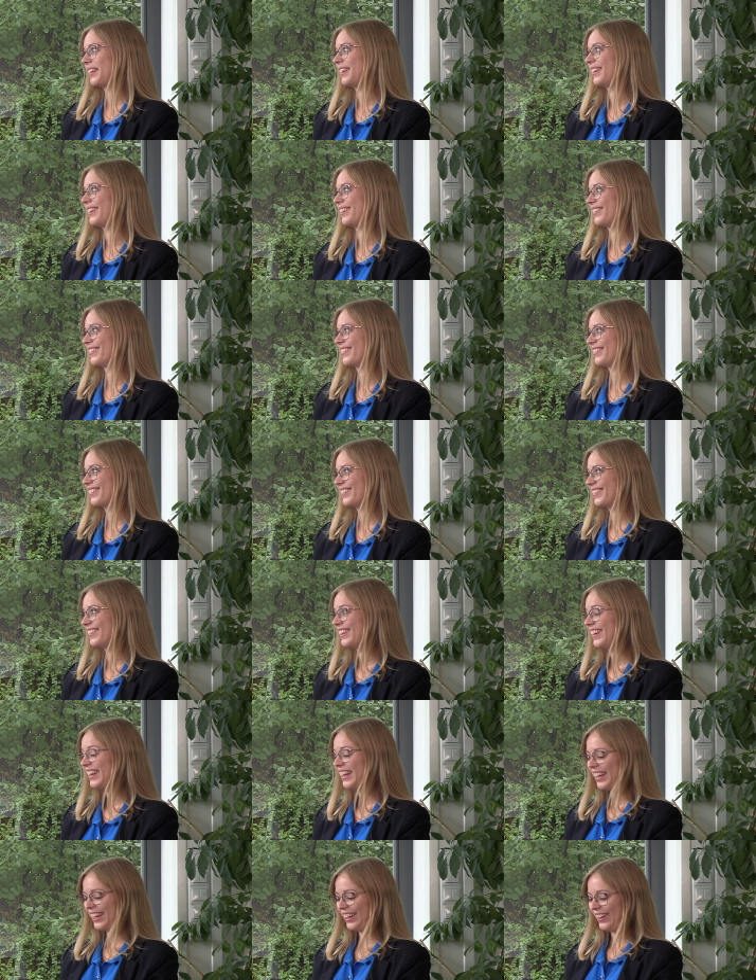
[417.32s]

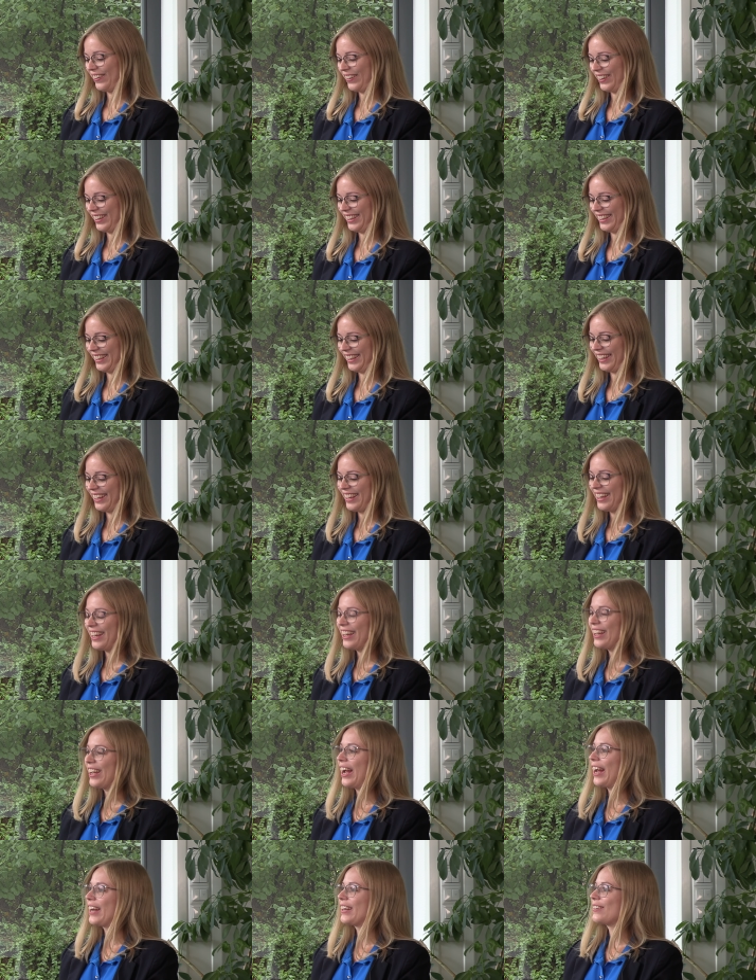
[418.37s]
Yes. Okay.
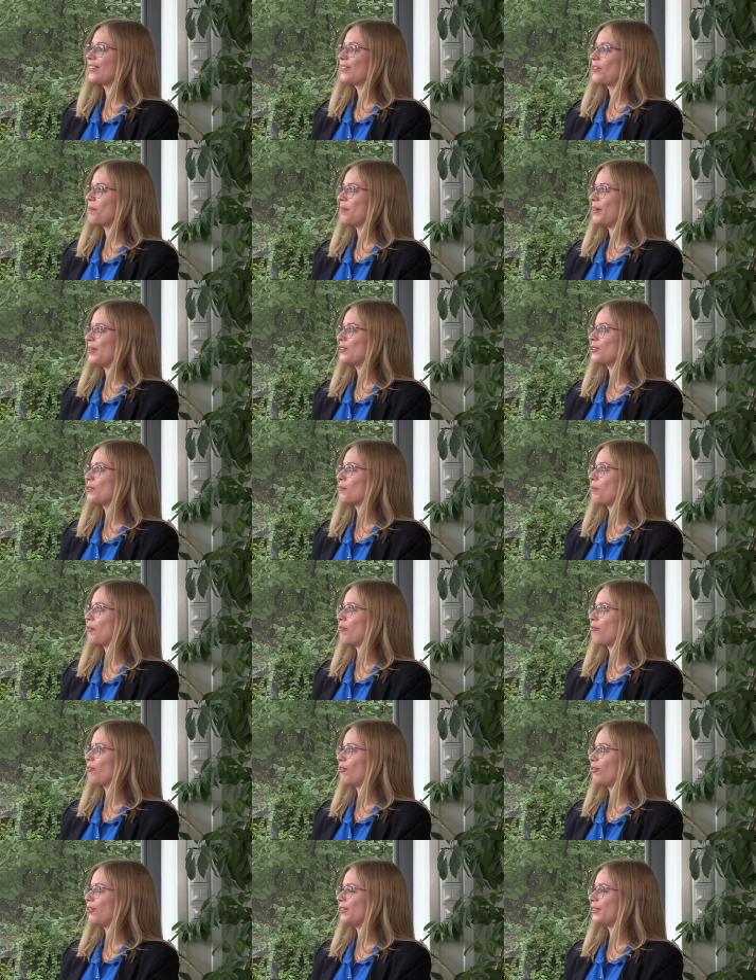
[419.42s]
And you mentioned
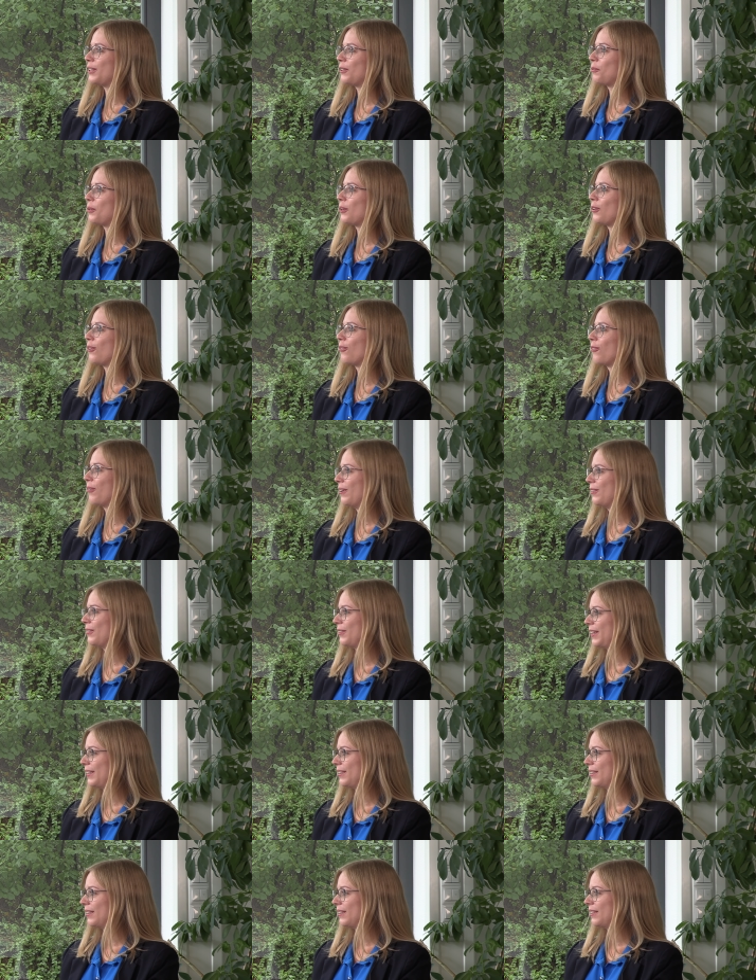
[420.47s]
before that when you
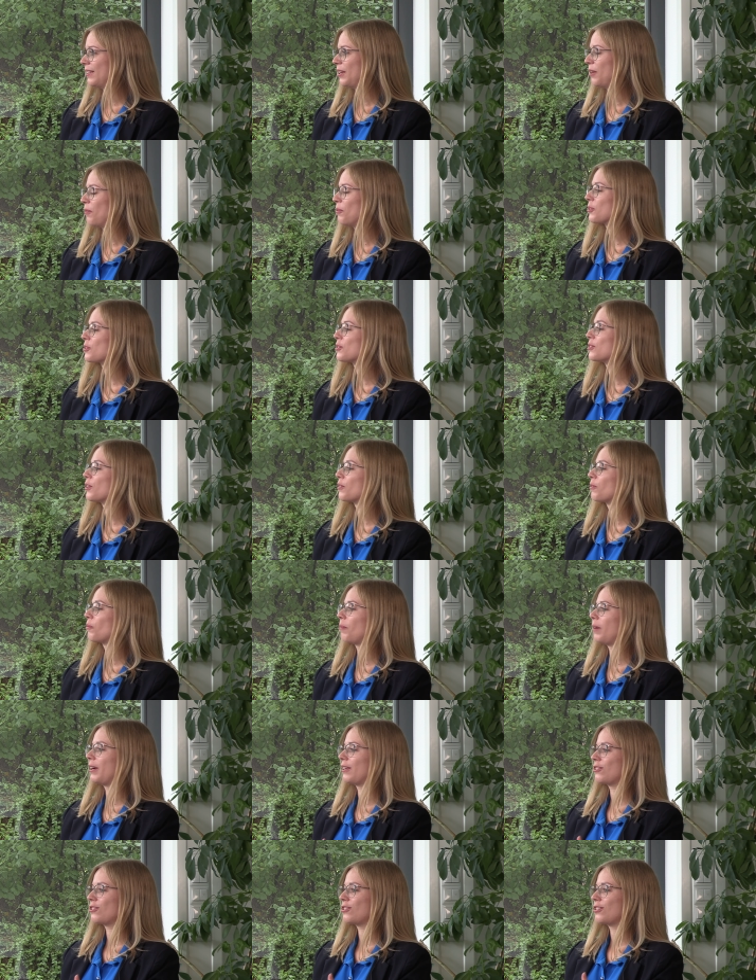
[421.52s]
graduated, there was not
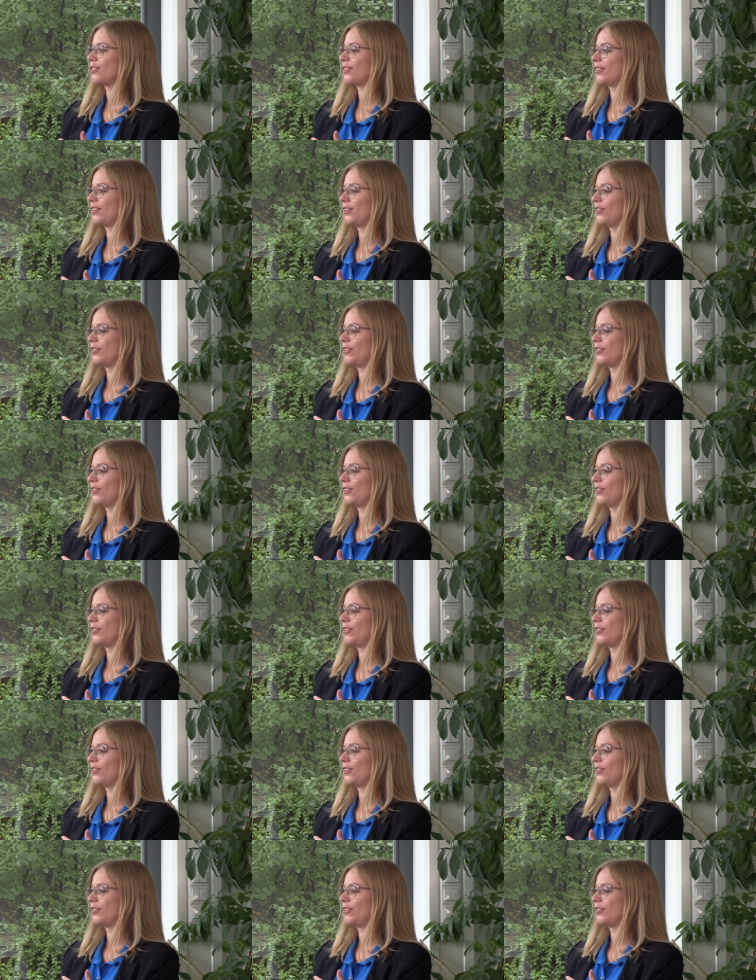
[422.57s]
much uh,